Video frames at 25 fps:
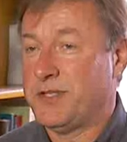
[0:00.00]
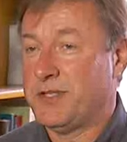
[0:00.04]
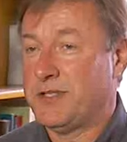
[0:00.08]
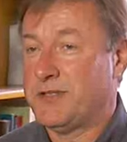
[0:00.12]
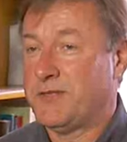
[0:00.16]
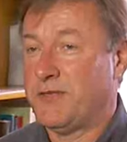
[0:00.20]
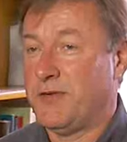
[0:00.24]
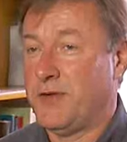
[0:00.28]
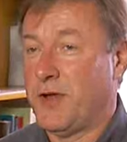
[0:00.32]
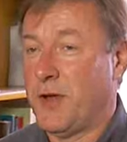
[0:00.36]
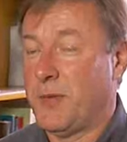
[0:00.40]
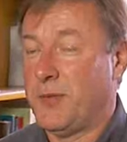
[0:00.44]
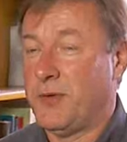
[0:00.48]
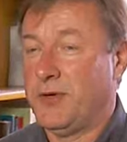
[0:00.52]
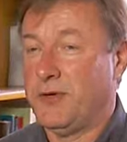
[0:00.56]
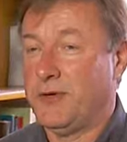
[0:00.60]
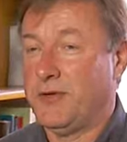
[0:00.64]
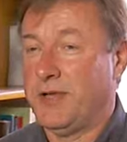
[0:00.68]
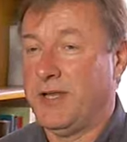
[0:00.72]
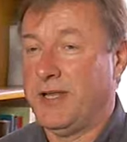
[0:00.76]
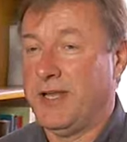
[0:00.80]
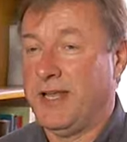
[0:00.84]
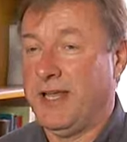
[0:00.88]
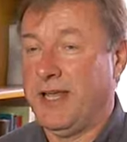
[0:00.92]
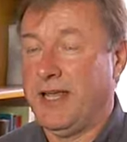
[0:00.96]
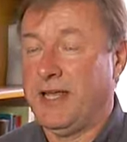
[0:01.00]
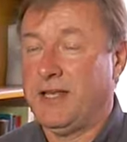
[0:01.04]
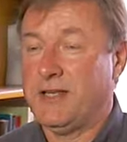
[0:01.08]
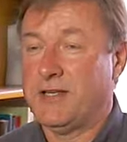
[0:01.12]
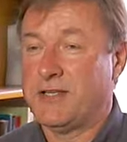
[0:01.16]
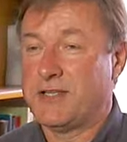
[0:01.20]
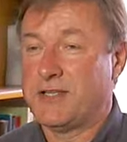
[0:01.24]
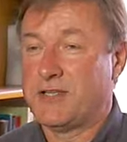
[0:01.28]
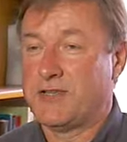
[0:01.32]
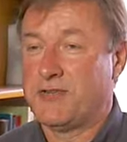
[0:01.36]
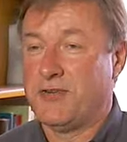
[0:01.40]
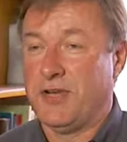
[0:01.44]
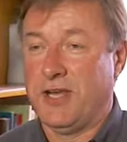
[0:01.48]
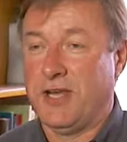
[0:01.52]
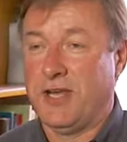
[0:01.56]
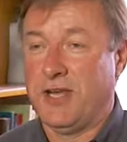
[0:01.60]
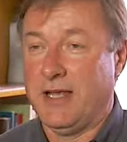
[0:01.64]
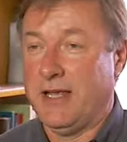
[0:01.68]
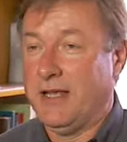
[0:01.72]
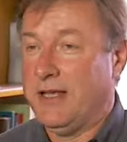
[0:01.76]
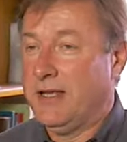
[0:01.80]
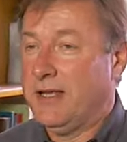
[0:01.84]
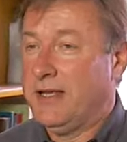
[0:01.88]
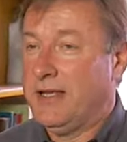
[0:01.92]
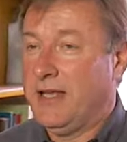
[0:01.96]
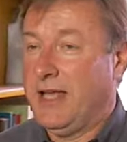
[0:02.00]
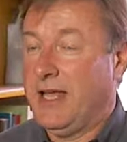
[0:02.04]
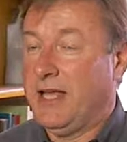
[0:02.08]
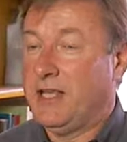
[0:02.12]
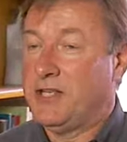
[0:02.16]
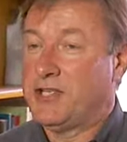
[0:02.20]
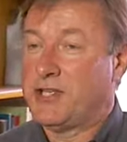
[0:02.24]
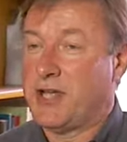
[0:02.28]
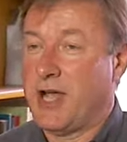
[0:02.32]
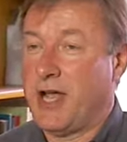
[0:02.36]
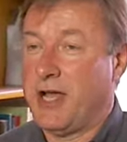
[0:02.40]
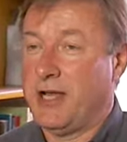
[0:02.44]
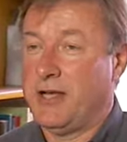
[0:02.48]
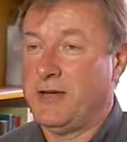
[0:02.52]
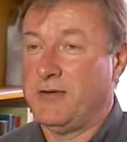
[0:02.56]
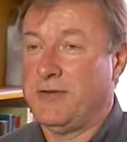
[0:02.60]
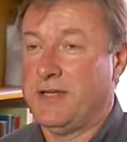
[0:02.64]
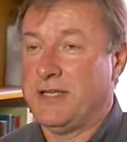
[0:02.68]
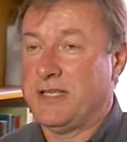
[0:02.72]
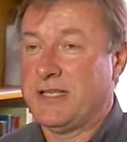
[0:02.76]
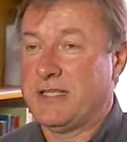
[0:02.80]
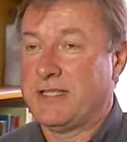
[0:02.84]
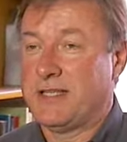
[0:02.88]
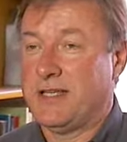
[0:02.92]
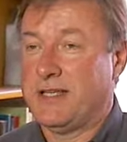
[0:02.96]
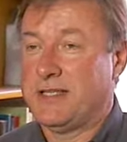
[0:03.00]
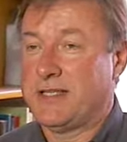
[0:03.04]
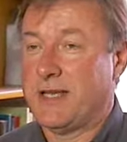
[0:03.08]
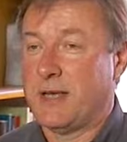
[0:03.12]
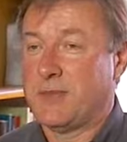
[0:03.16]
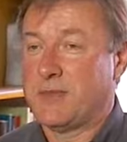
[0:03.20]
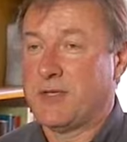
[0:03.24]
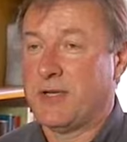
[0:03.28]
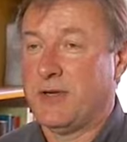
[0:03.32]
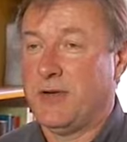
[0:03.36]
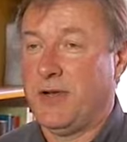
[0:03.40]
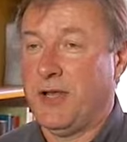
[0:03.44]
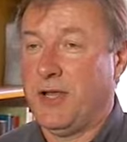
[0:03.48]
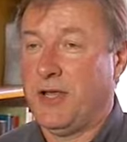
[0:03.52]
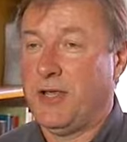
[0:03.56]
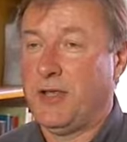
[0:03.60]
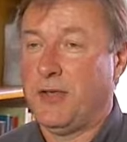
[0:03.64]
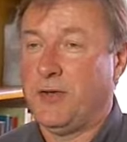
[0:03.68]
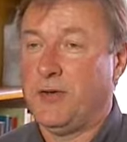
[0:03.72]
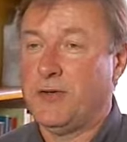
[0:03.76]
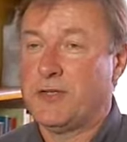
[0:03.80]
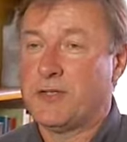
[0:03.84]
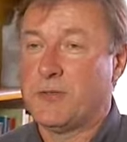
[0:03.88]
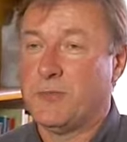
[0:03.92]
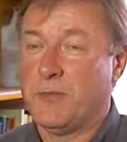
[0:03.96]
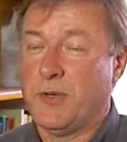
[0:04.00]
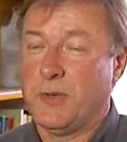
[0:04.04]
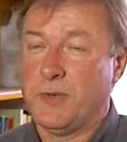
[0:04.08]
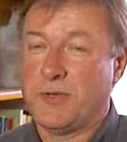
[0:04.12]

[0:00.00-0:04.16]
is phenomenal, and the industry in China is absolutely huge, and